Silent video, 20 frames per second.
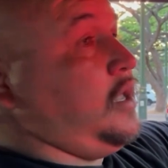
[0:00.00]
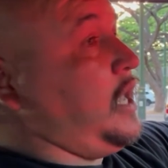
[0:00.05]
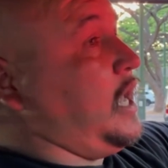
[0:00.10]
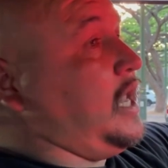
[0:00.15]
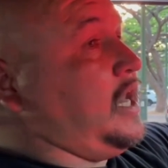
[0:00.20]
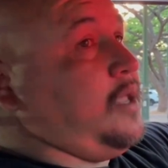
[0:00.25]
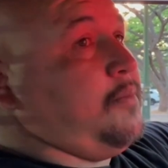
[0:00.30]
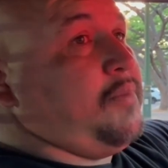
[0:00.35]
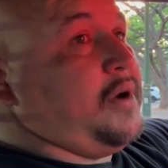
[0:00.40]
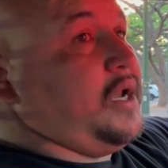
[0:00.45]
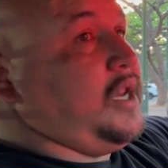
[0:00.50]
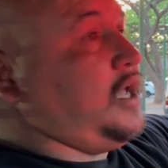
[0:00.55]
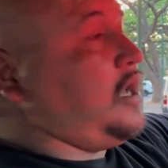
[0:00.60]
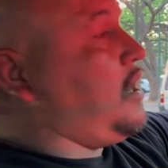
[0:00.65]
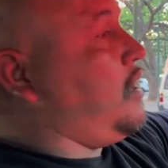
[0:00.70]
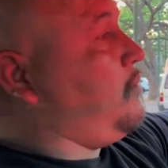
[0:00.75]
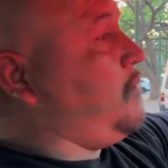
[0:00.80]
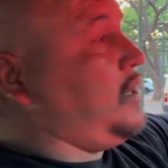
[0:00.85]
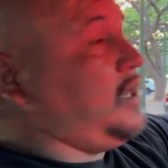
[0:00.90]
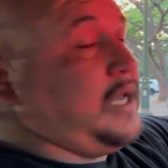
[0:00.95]
Anybody
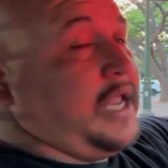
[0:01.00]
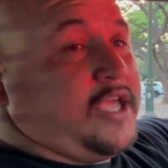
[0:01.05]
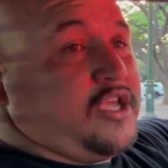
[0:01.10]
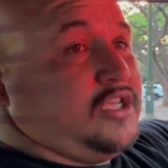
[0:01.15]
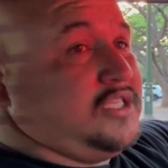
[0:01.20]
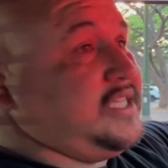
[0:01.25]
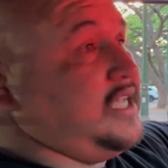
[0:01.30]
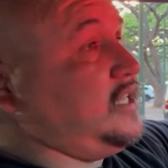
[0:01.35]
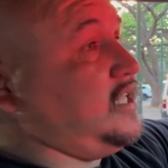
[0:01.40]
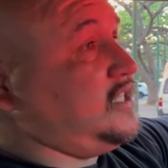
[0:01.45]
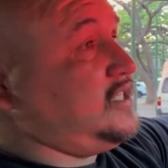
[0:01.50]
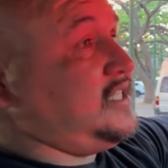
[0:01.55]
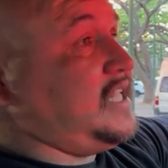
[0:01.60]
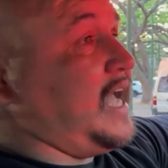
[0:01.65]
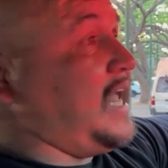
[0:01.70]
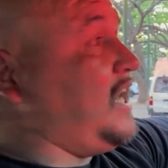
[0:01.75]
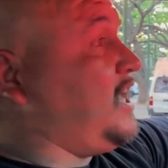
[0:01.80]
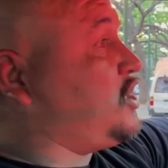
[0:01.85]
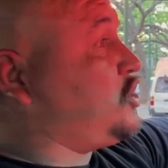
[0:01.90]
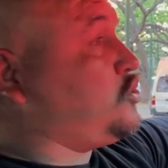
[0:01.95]
coming, like you said, the
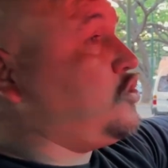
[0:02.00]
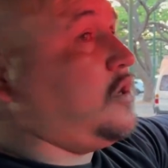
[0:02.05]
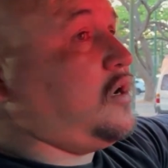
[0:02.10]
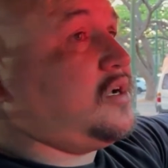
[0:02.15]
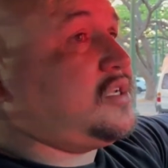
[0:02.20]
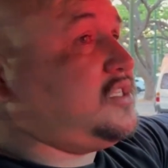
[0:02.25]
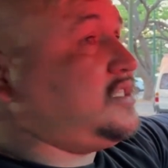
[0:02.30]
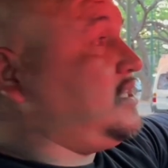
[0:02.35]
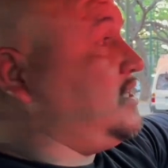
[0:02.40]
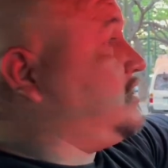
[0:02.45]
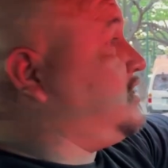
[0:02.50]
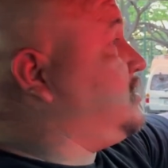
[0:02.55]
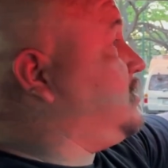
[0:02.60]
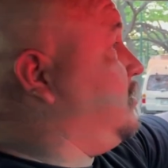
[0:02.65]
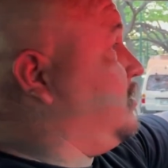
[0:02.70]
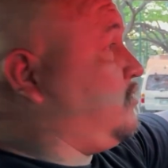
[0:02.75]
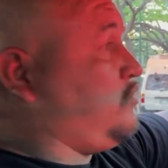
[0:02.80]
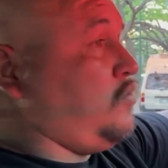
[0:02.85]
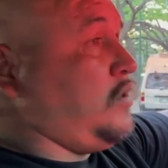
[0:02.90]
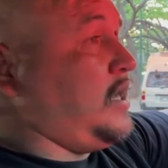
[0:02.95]
static trucks,
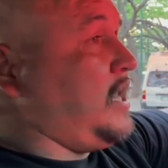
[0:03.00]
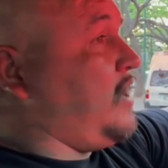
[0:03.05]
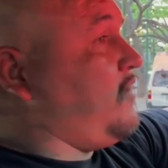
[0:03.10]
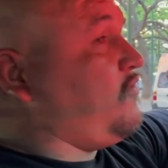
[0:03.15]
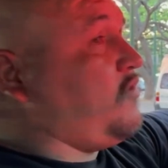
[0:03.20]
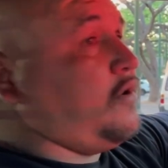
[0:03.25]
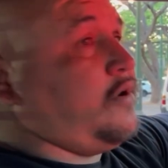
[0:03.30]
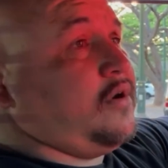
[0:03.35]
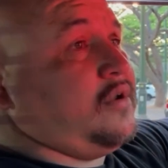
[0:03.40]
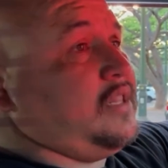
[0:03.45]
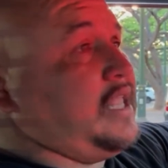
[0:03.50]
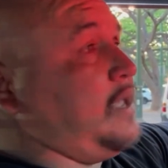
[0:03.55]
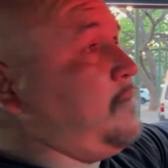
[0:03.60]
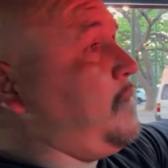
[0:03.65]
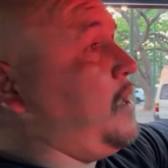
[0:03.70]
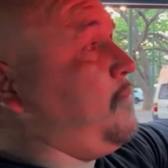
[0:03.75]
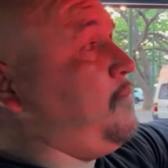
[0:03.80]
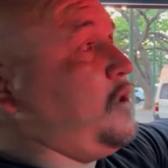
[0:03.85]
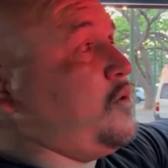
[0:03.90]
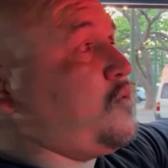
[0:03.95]
whatever they
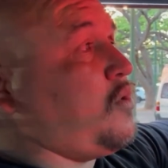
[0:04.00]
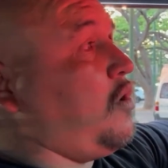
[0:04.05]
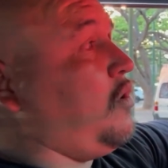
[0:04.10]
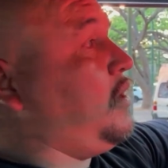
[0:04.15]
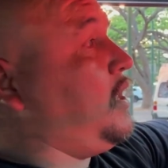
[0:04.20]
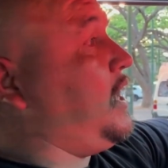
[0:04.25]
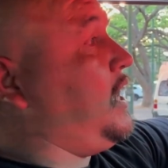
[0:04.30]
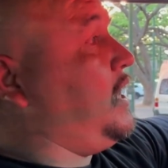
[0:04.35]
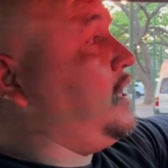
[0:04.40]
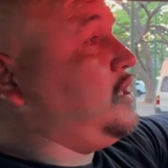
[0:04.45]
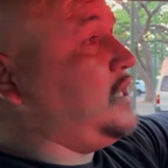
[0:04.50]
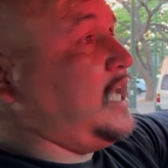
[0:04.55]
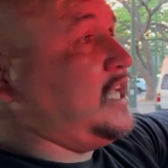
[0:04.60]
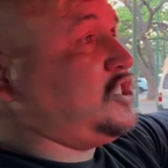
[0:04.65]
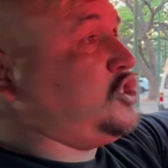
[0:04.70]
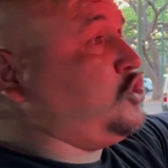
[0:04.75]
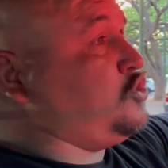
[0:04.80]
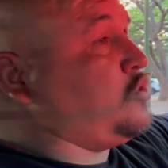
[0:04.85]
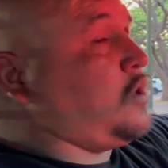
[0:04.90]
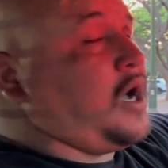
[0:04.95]
may be rolling in
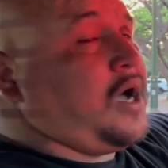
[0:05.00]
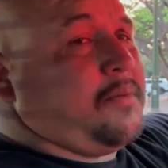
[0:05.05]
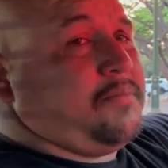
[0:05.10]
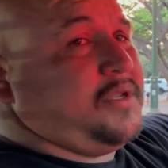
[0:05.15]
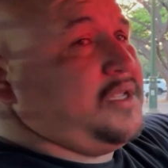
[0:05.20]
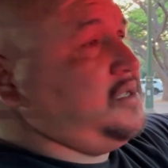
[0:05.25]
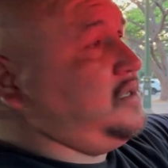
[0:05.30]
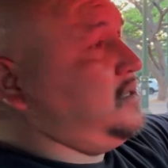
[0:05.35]
that's drop,